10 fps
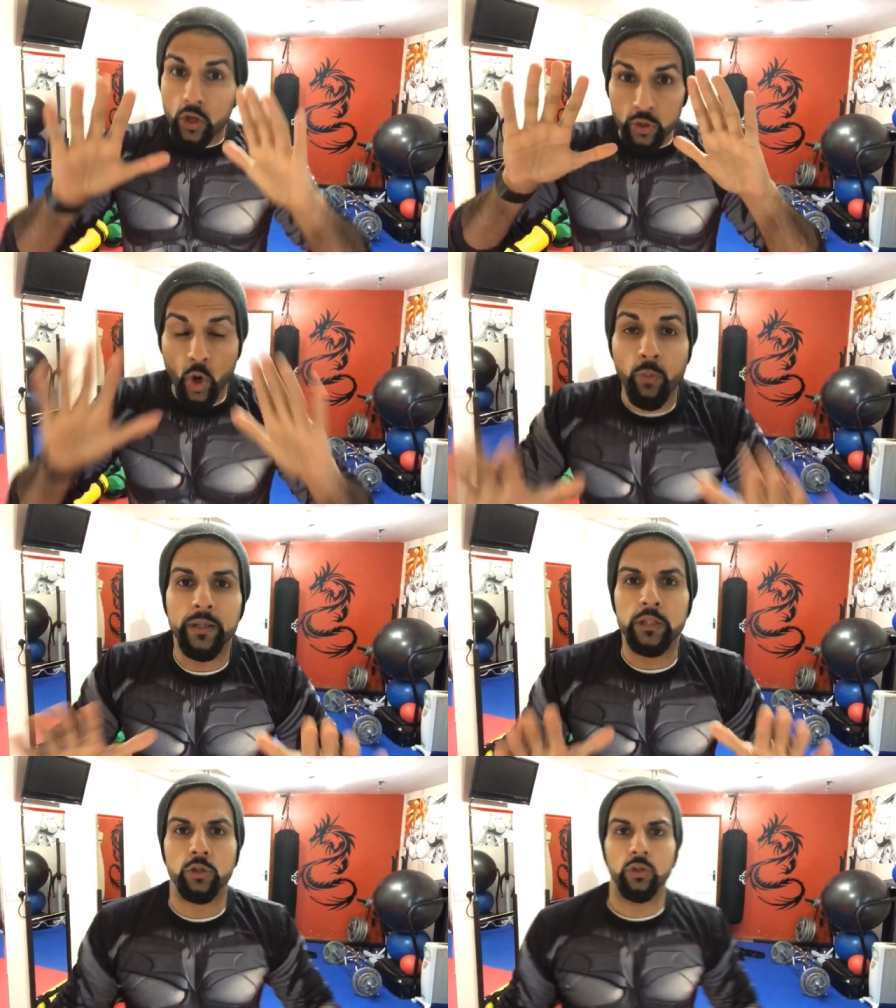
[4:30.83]

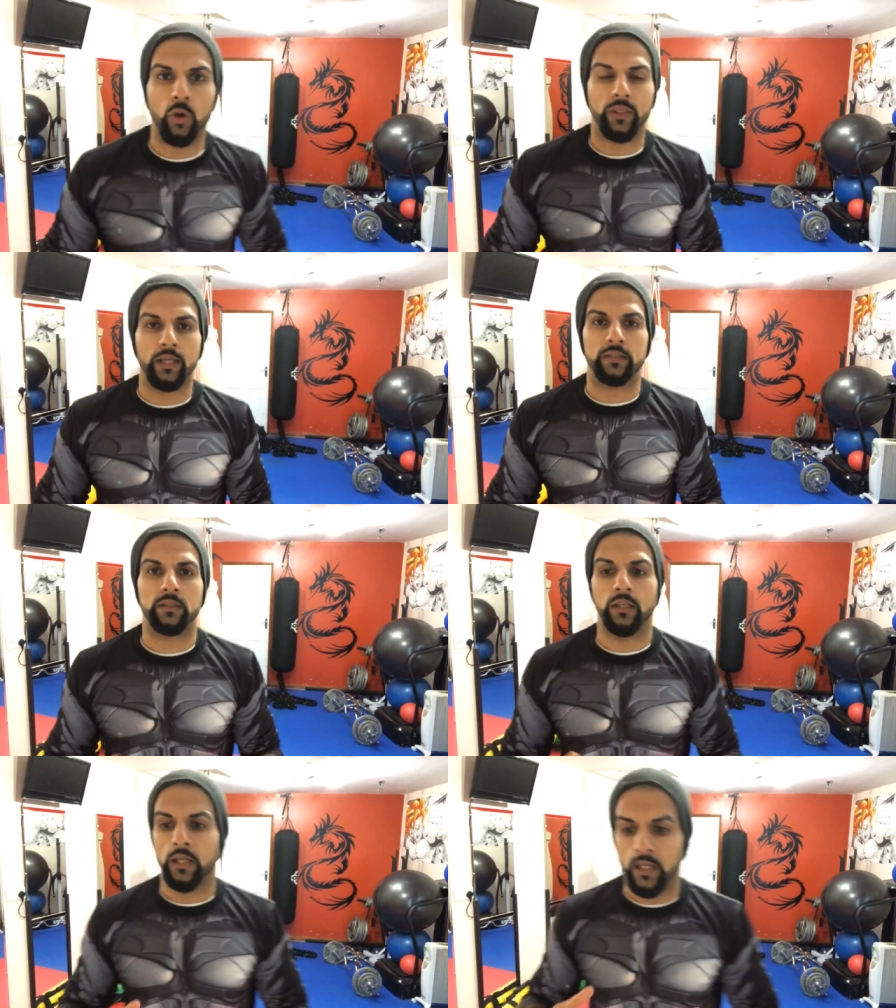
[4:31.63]
Nobody should know
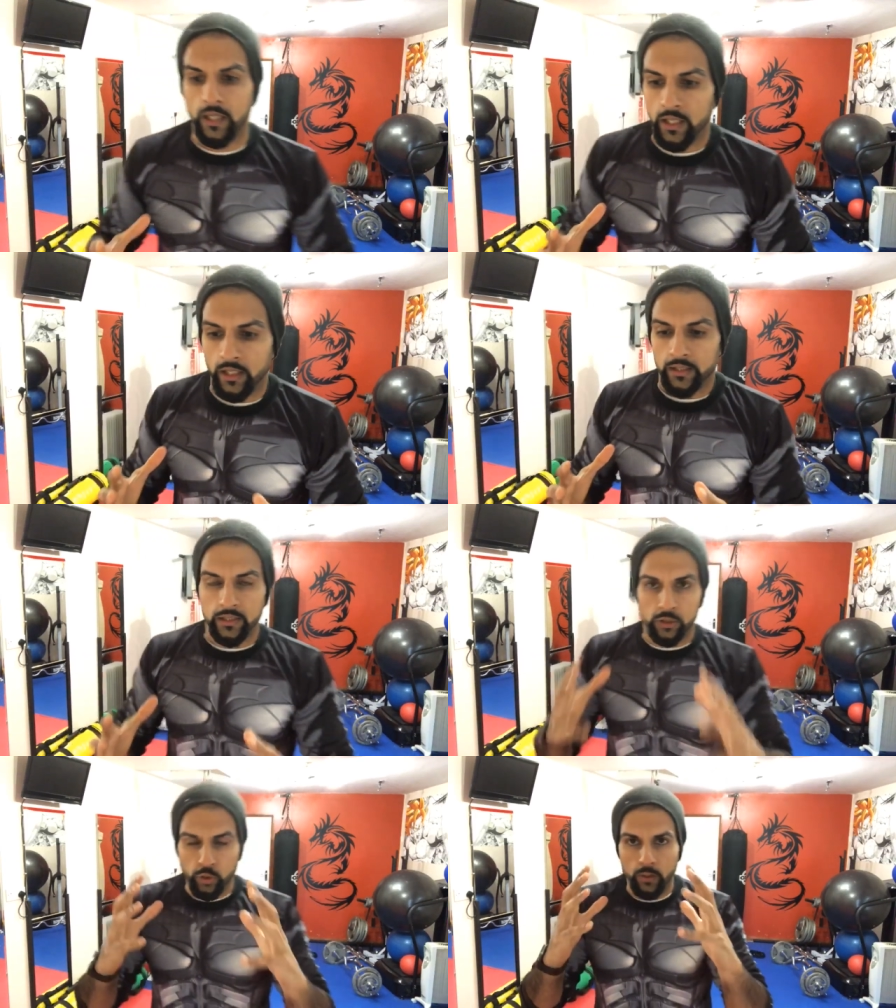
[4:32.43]
this.
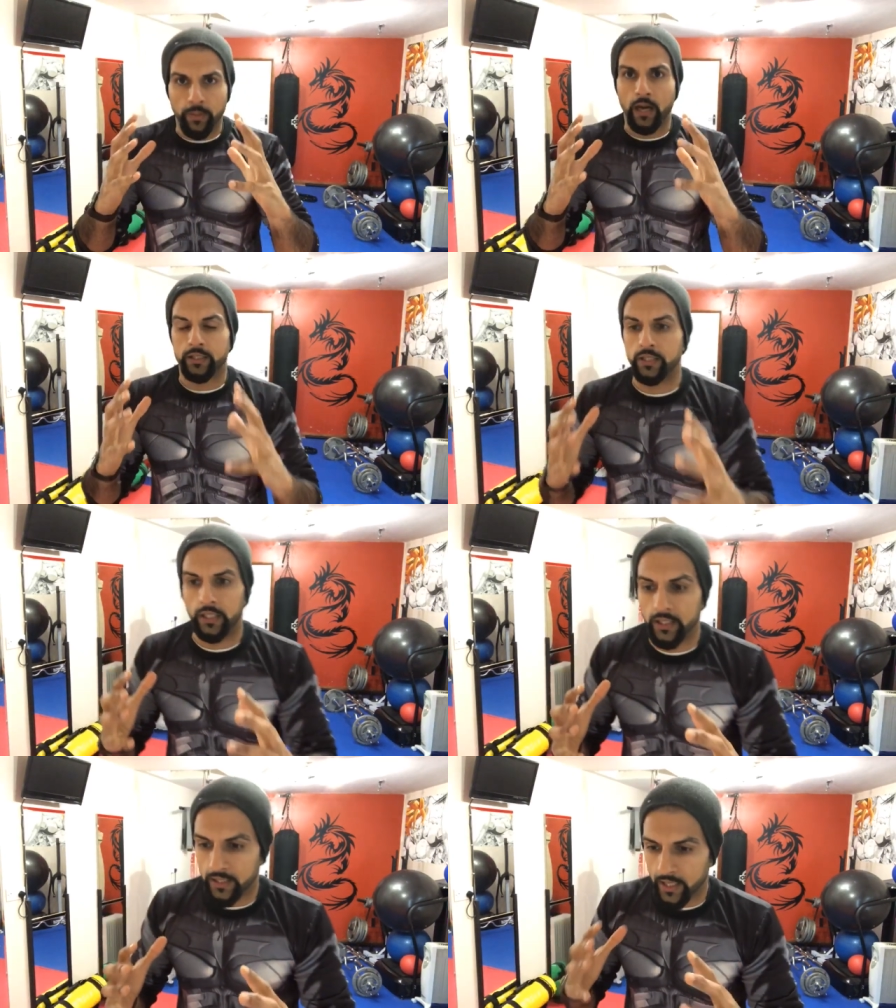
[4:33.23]
This is too embarrassing."